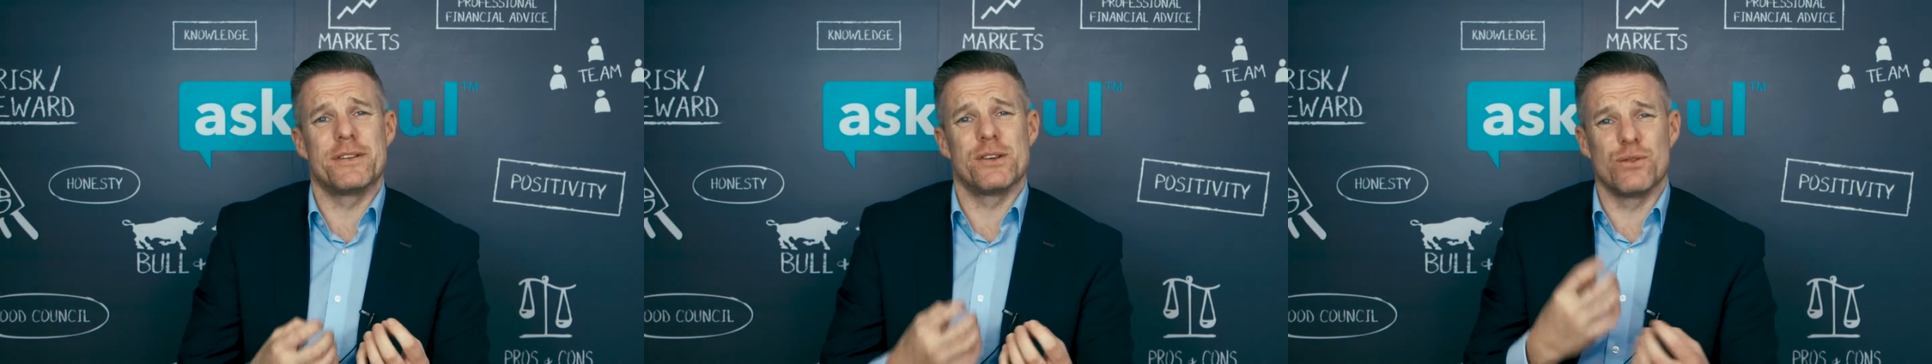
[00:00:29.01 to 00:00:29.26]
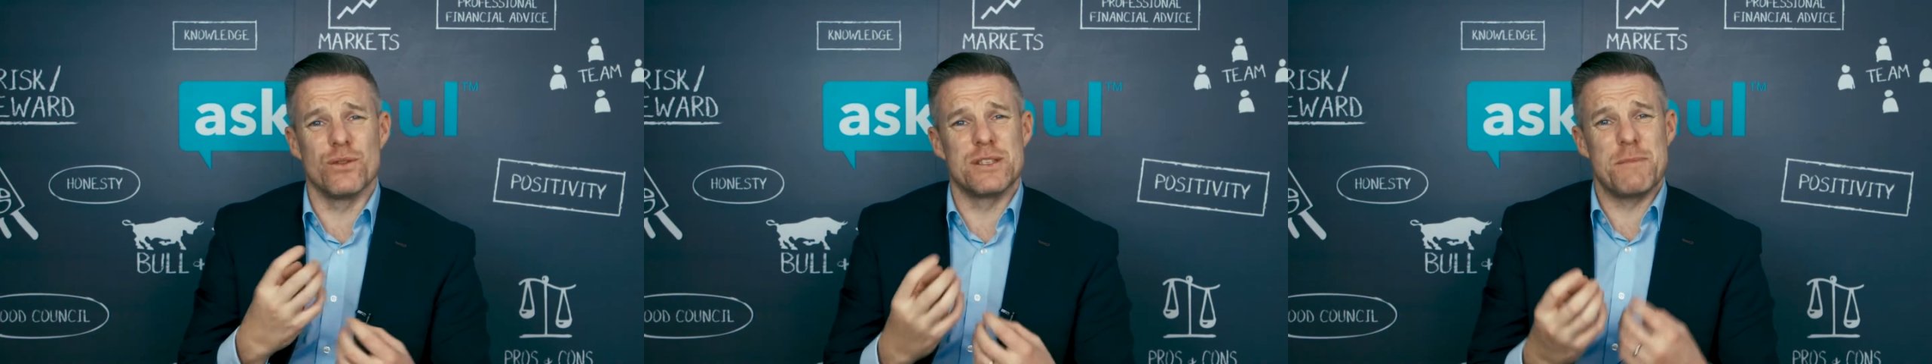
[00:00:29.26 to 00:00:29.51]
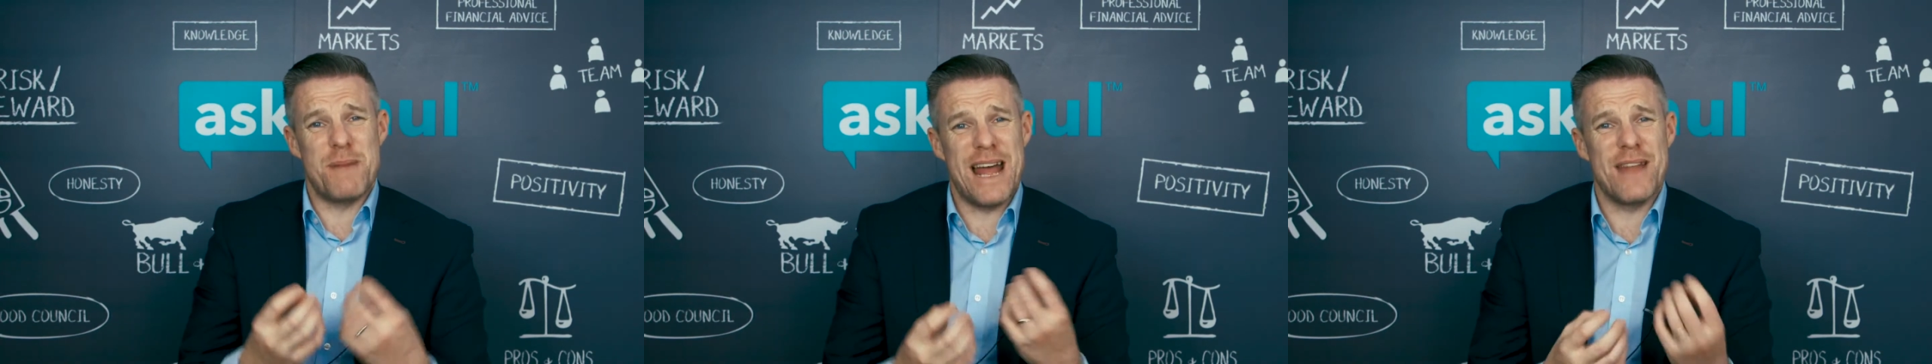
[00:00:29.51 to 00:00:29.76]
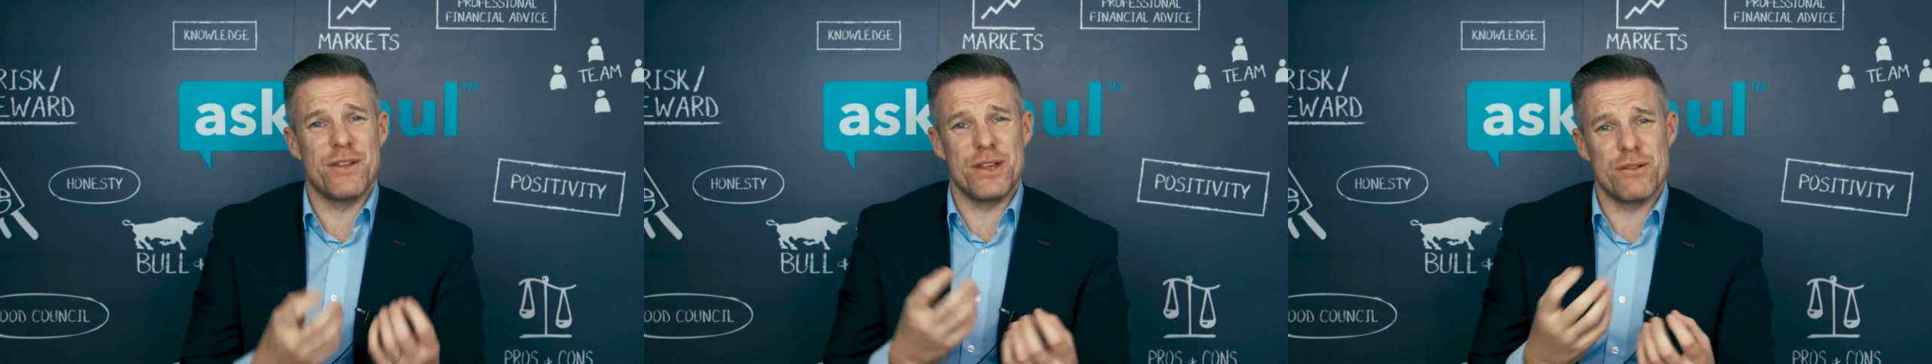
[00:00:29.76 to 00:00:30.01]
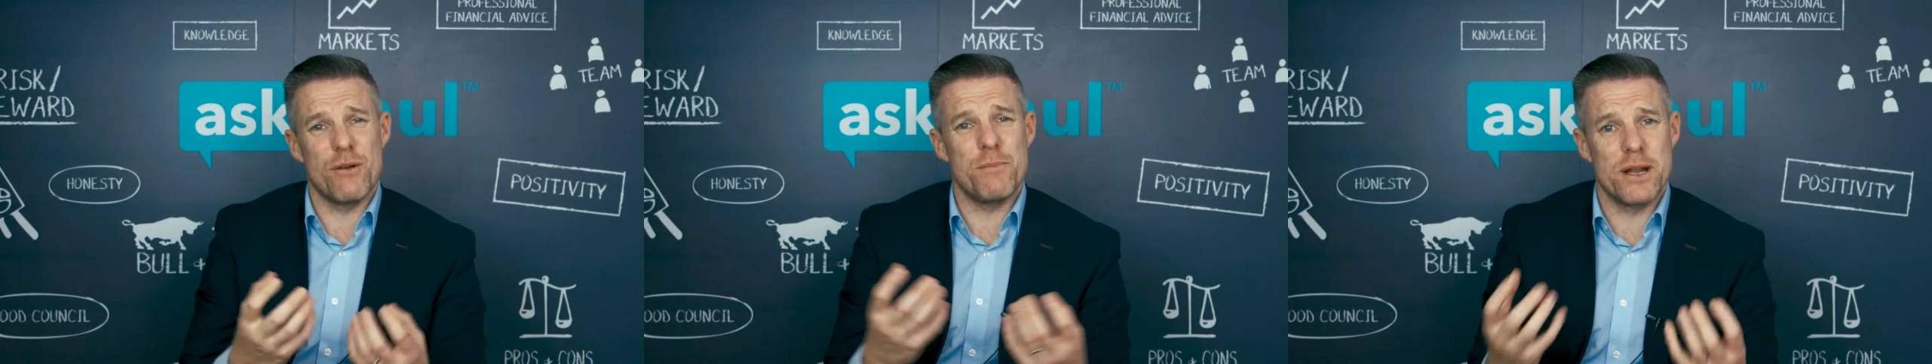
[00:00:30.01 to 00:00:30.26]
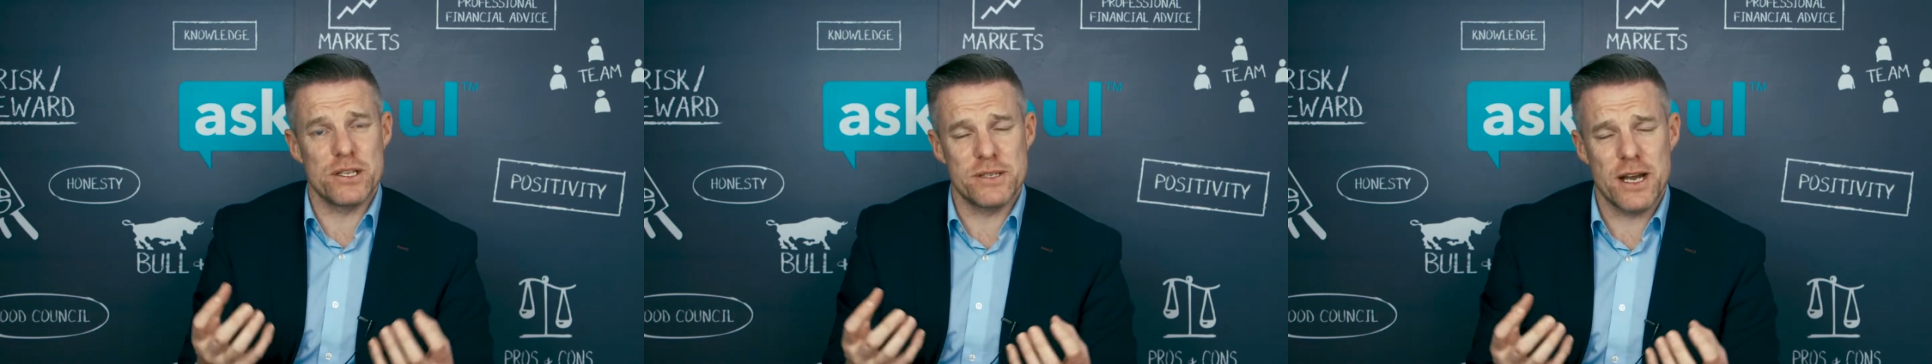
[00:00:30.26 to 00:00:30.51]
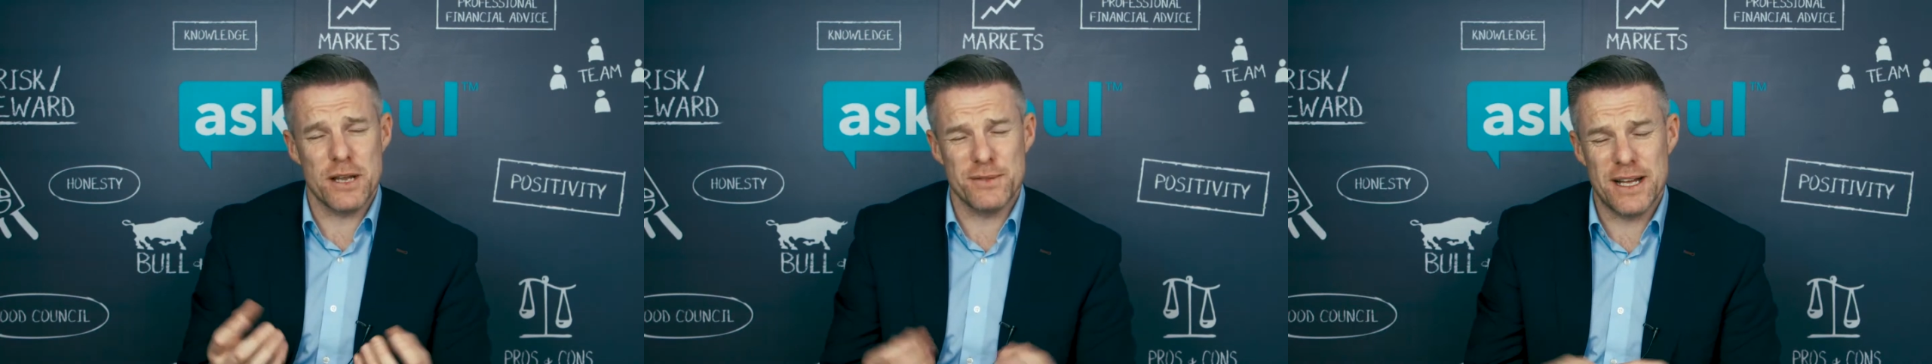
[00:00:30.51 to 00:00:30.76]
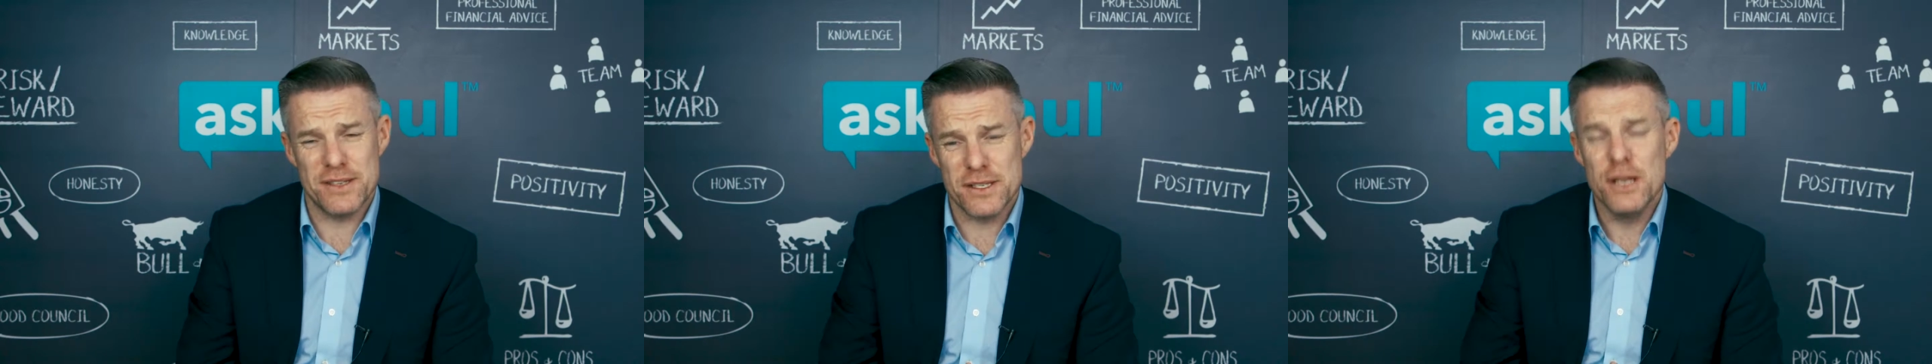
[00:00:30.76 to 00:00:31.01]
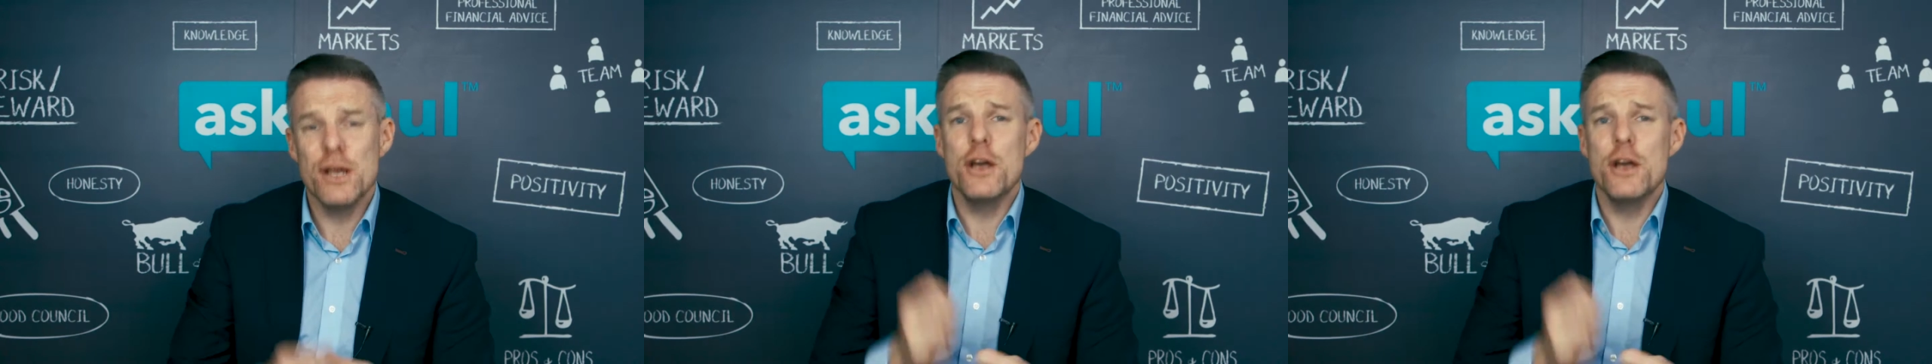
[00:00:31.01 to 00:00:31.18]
so it does depend on your own personal circumstances.